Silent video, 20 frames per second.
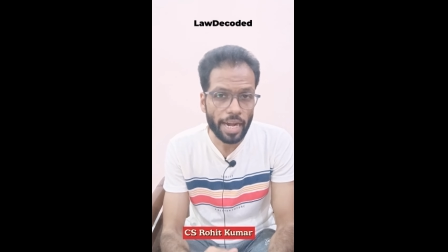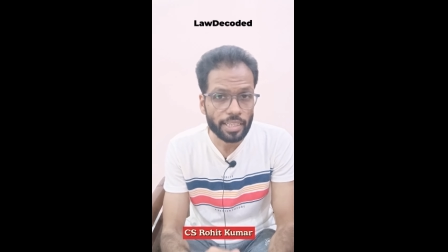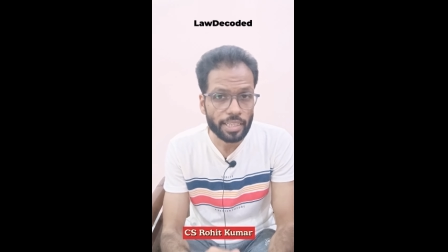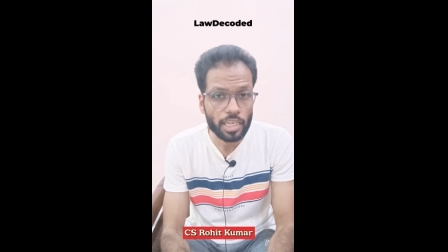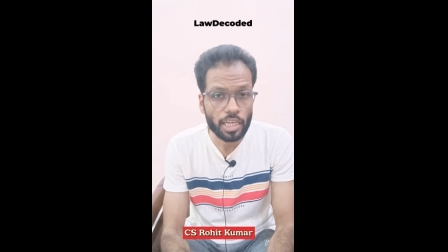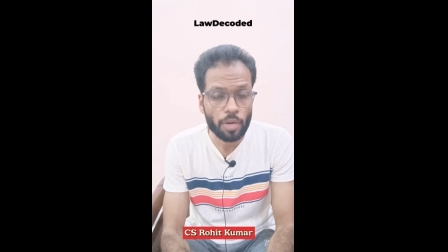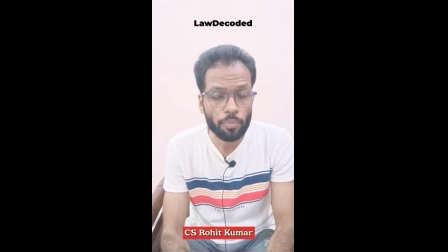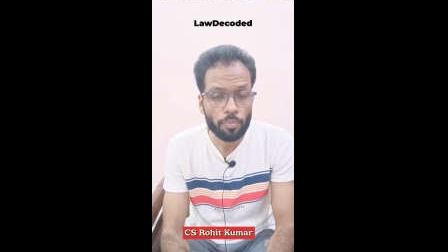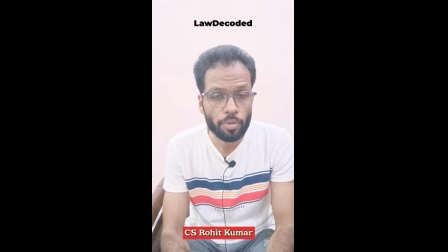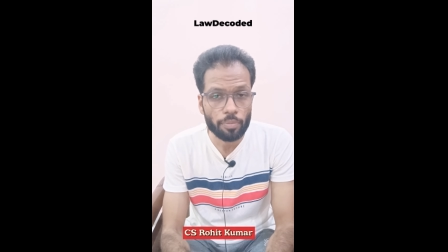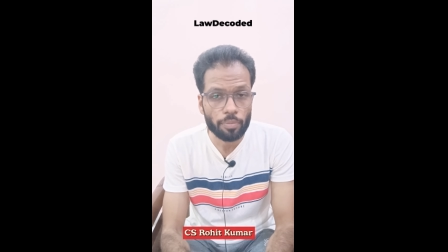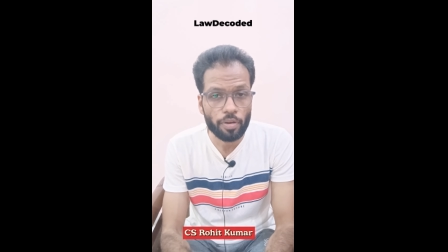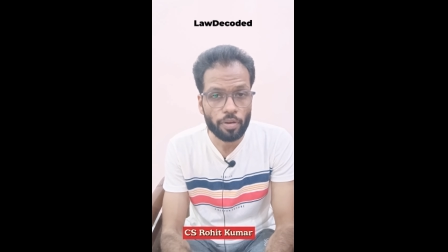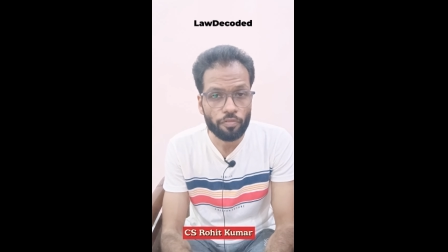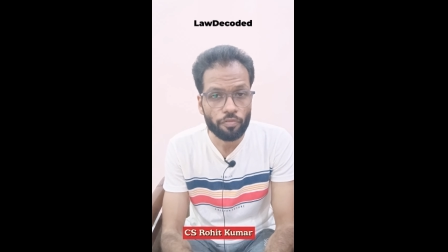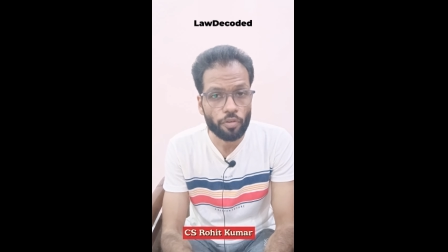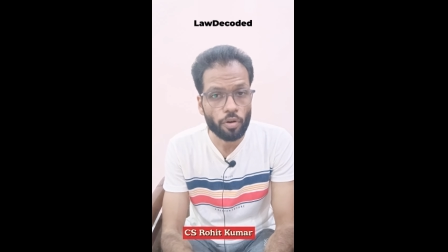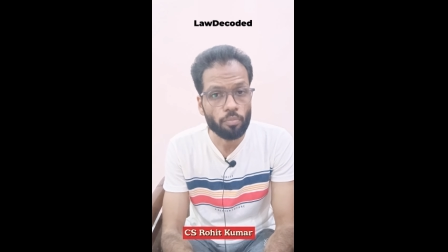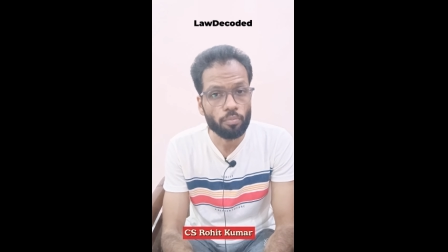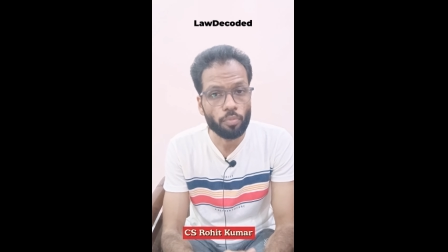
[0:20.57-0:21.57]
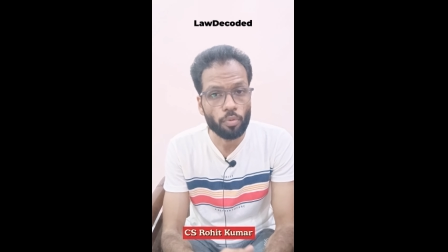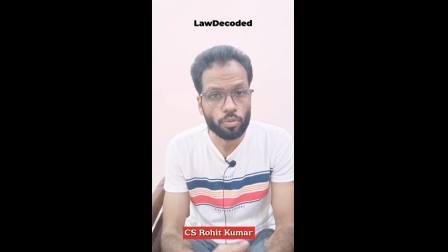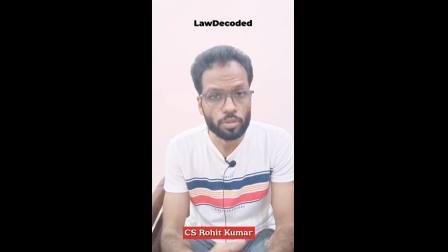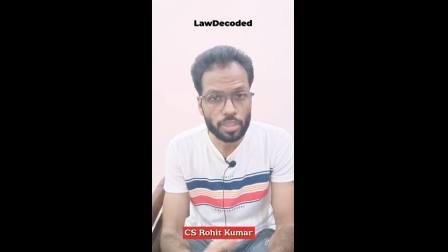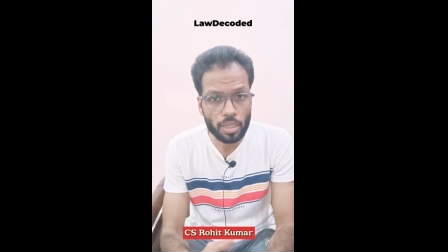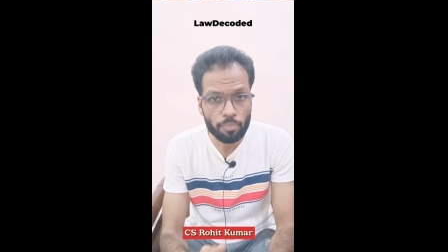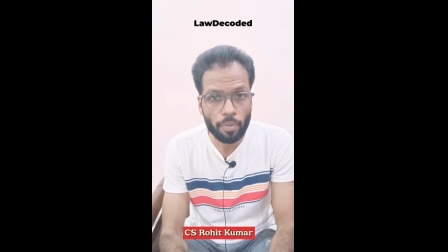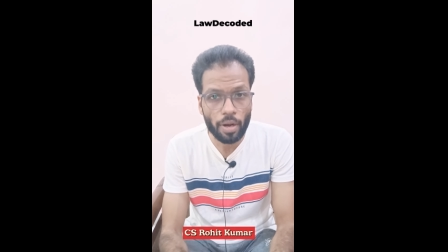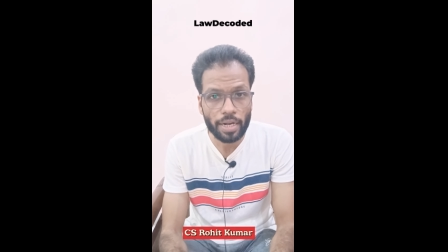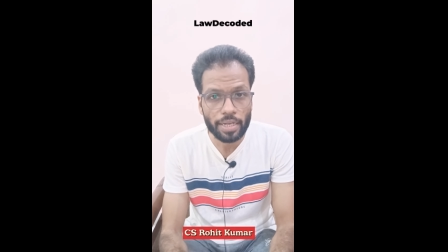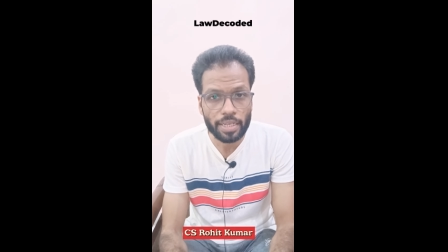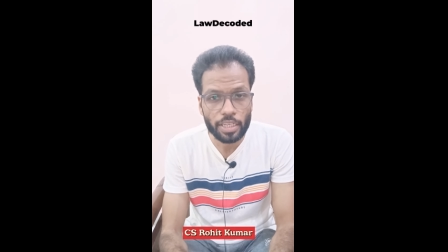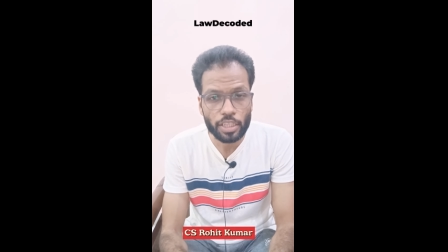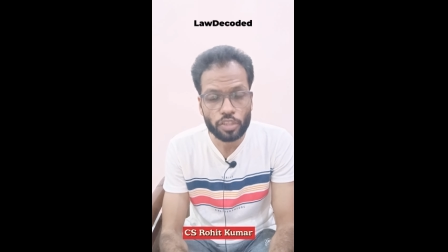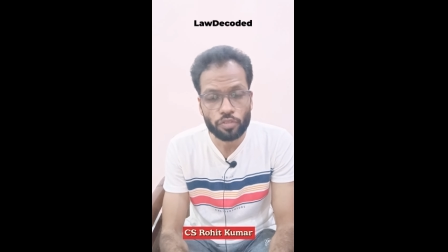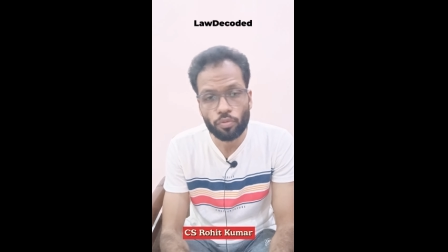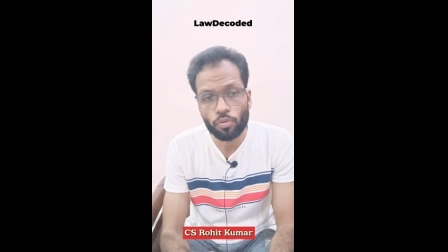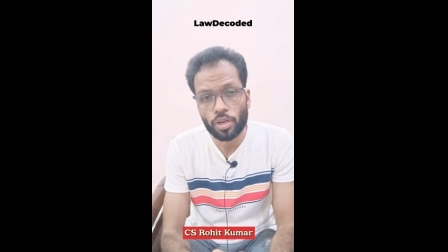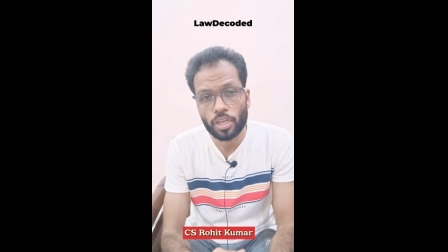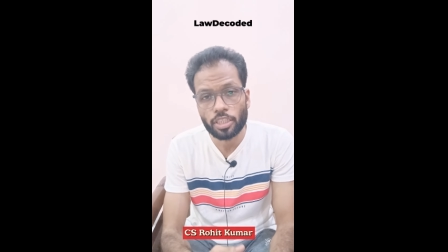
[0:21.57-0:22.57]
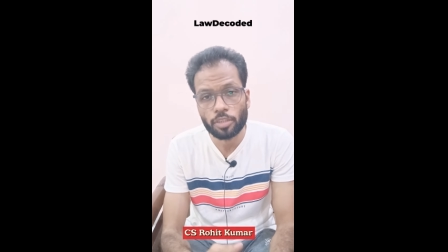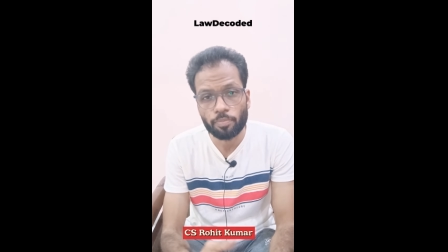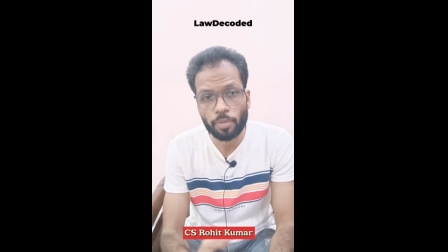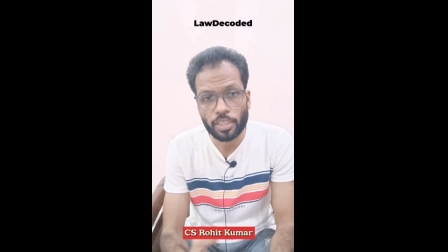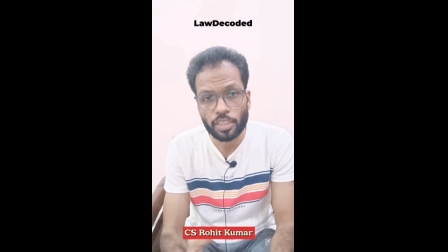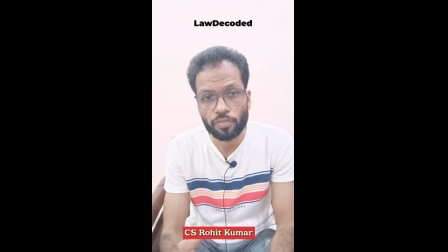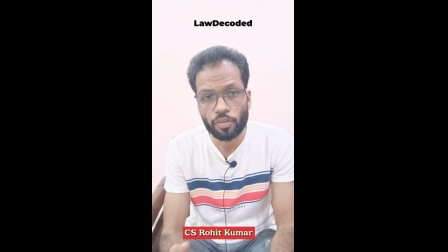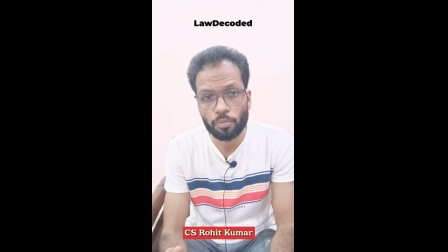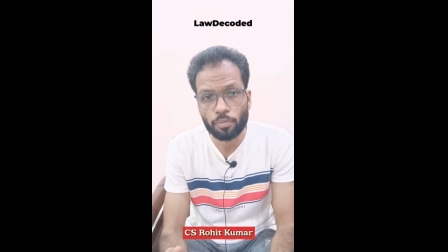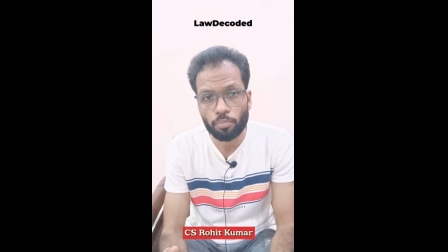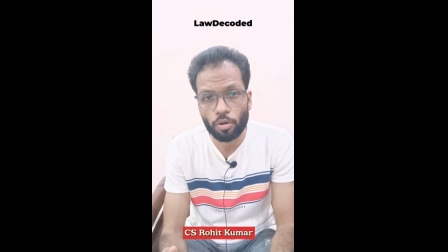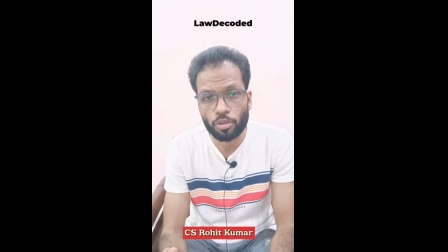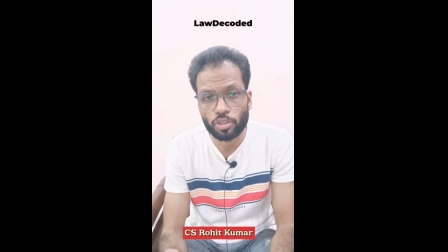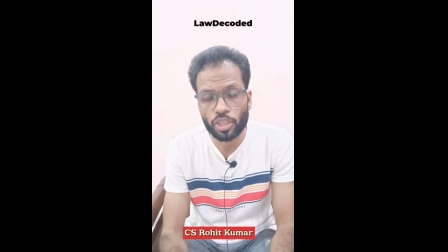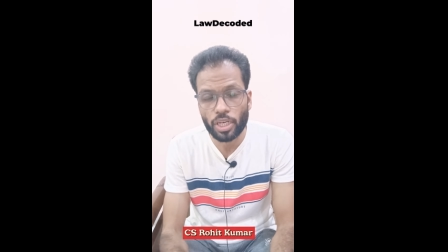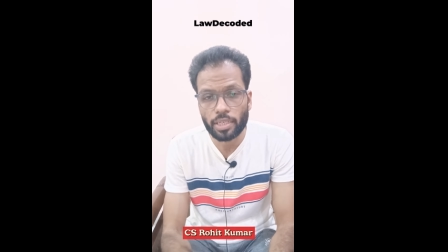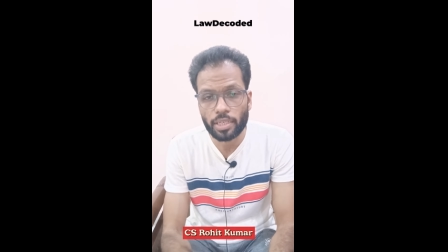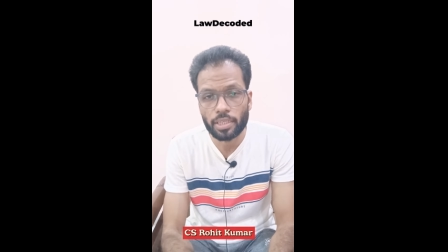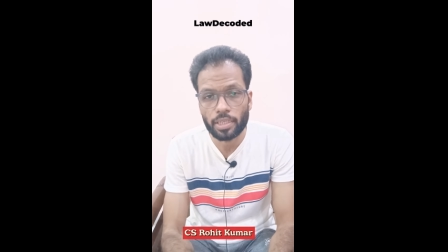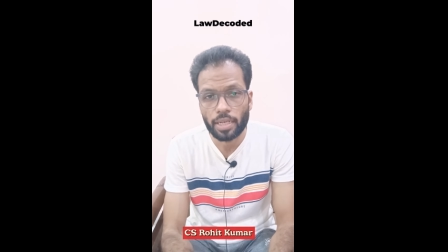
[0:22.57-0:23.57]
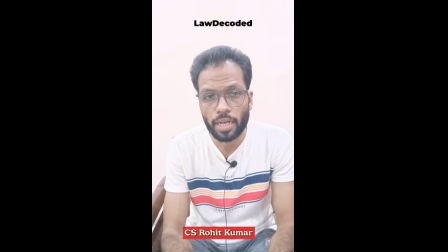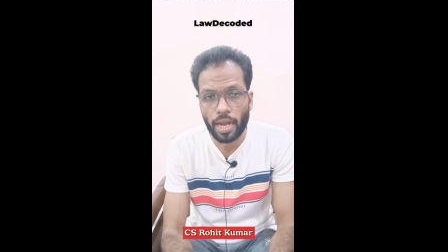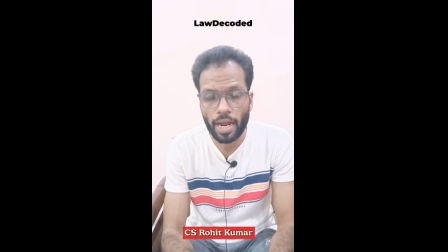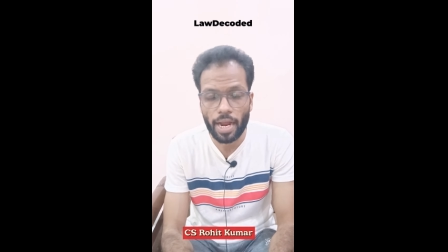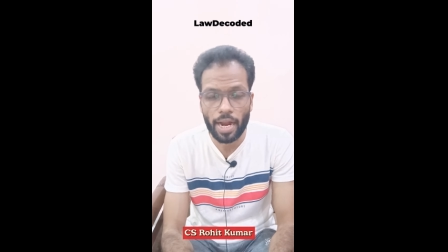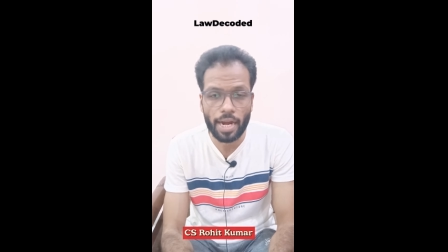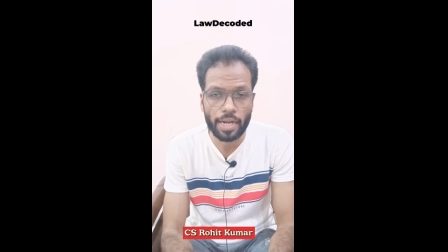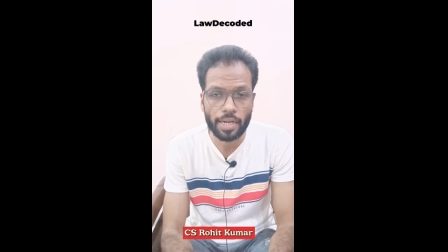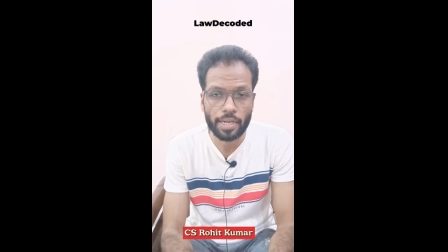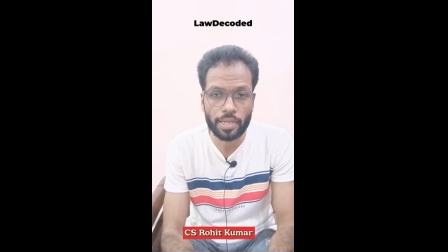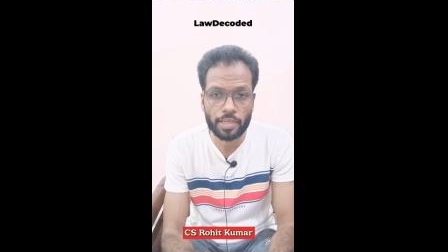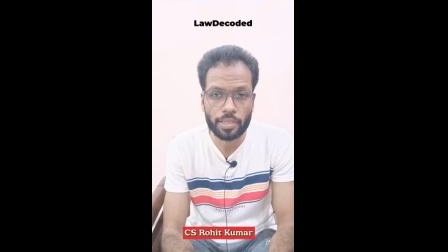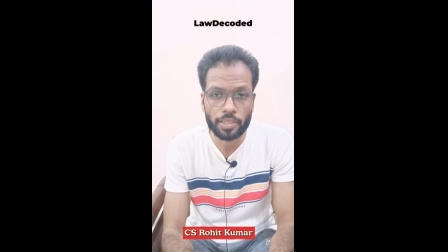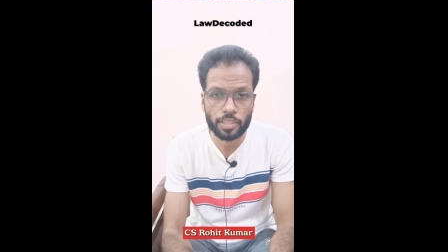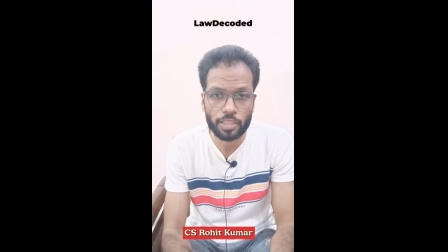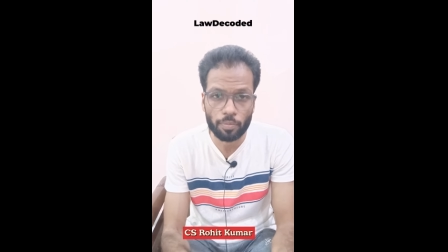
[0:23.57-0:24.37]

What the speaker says: and the commitment from both the parties for a specific project and